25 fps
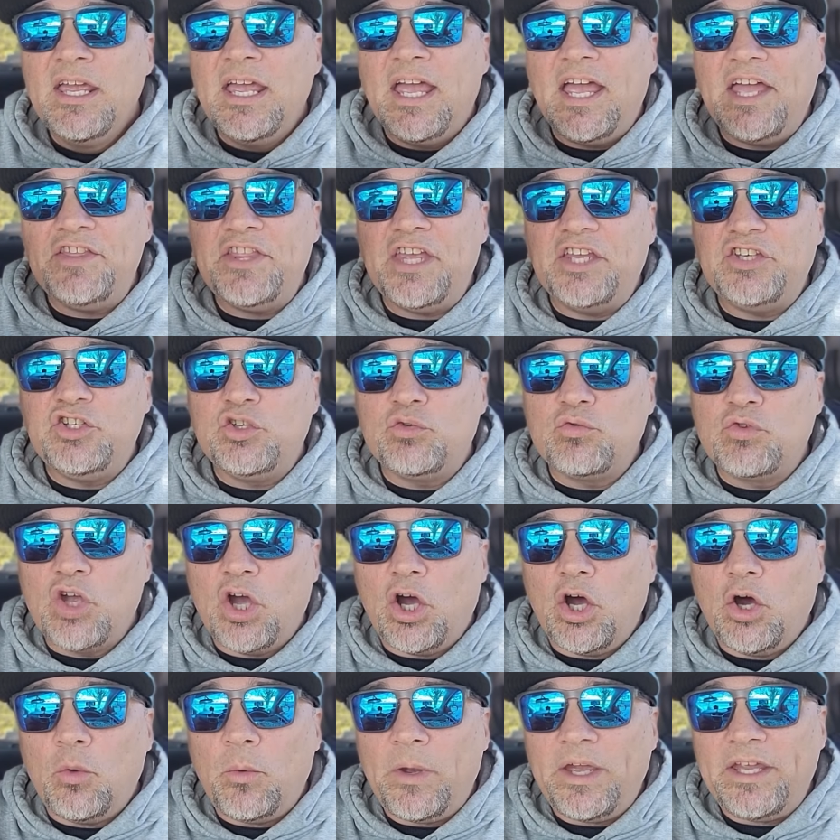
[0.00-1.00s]
and then you
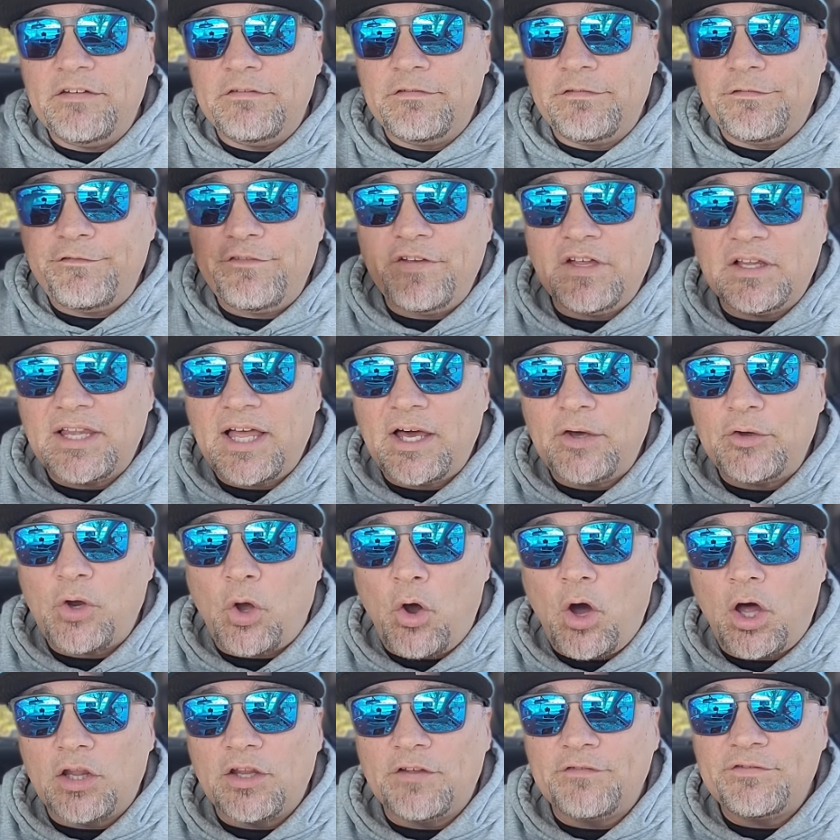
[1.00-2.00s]
go and fill out
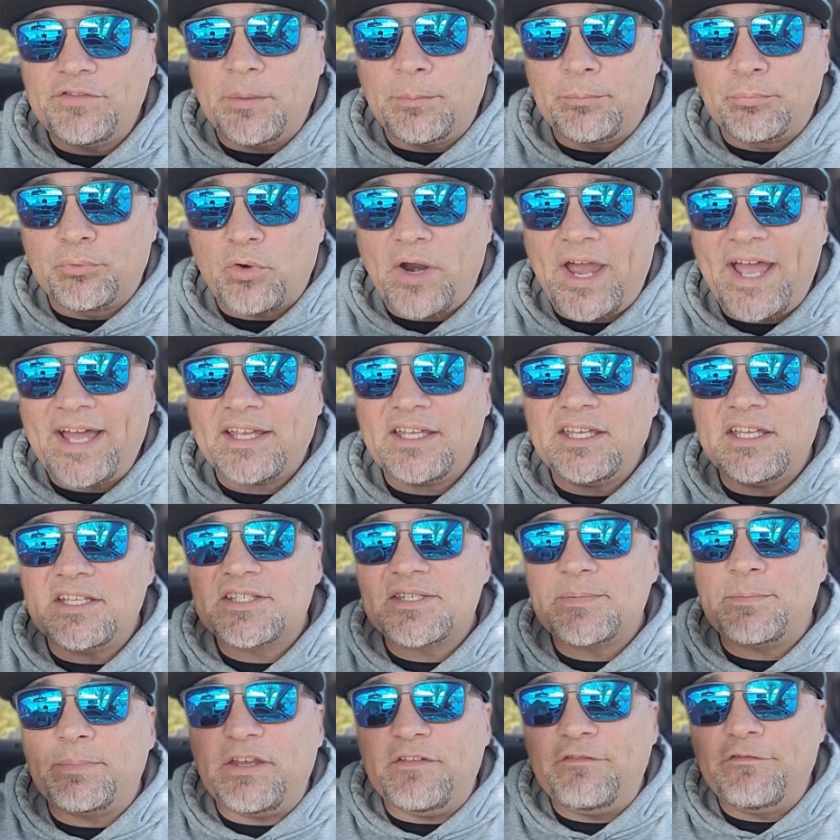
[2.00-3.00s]
all of the
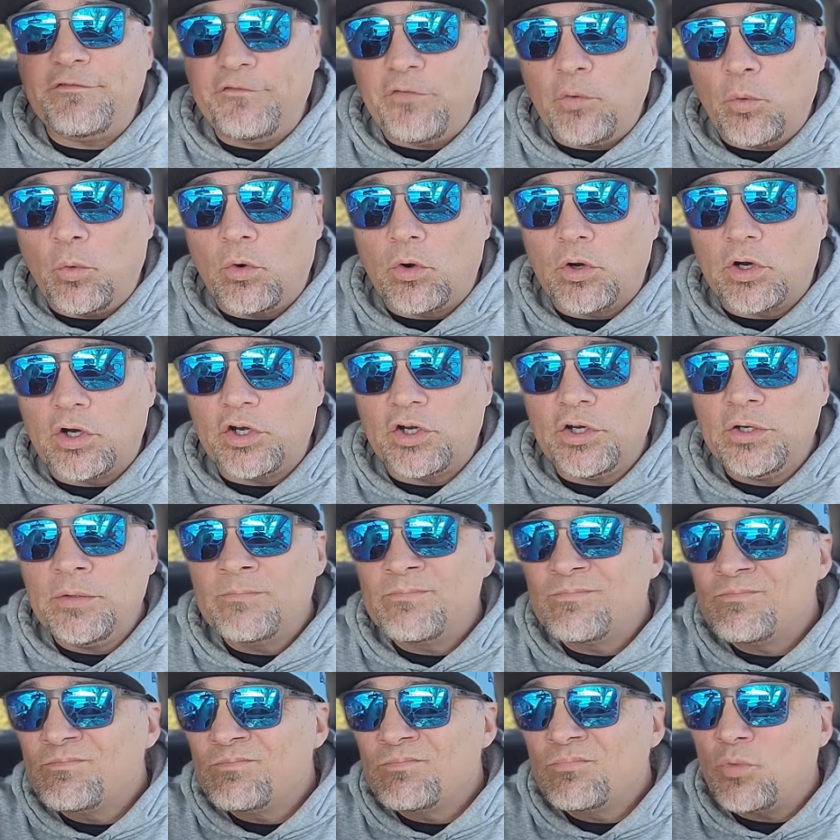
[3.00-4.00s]
brackets before
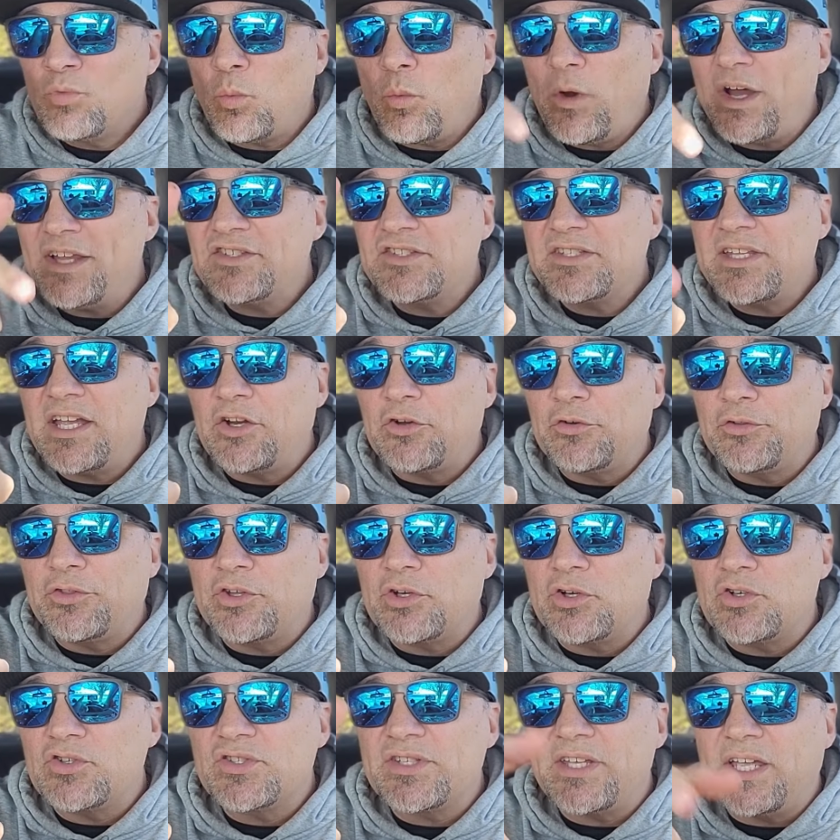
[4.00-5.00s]
Wednesday or
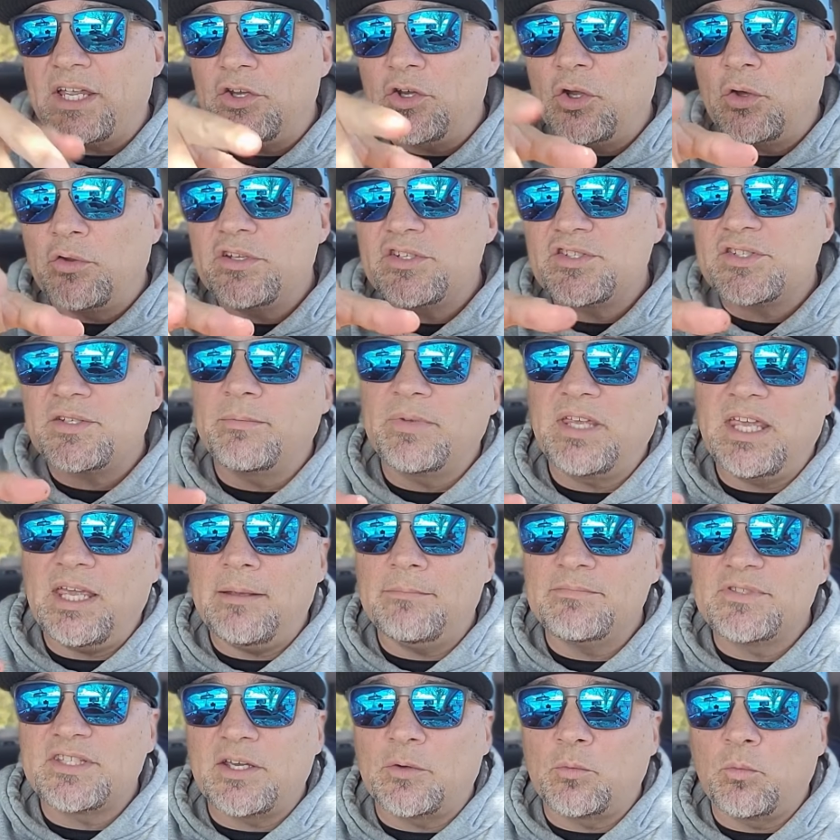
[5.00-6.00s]
Thursday. I know there's some
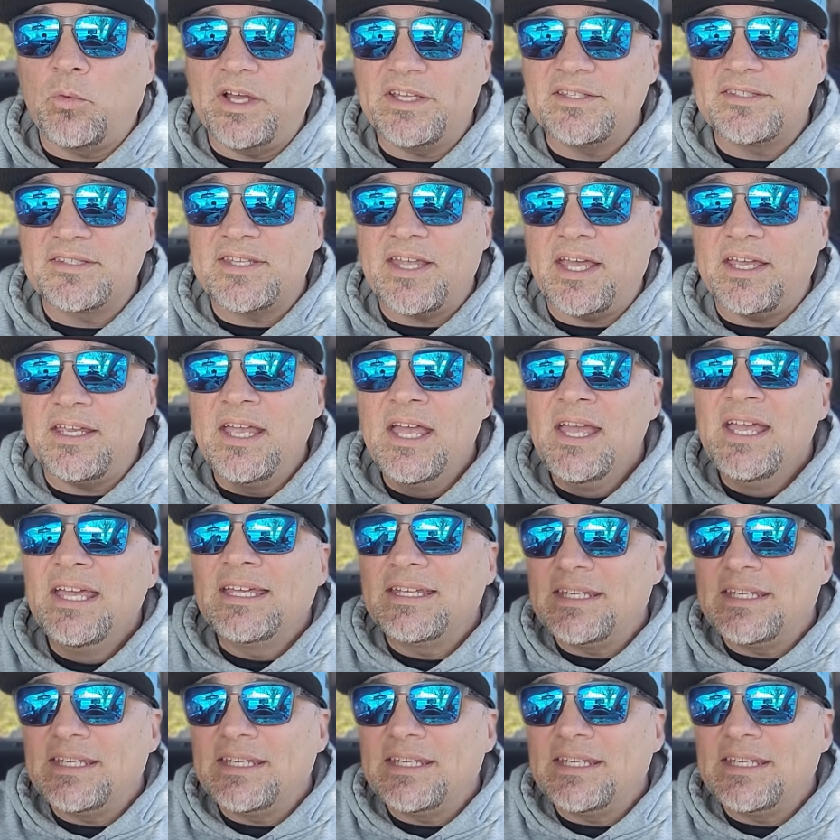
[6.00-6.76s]
games on Wednesday.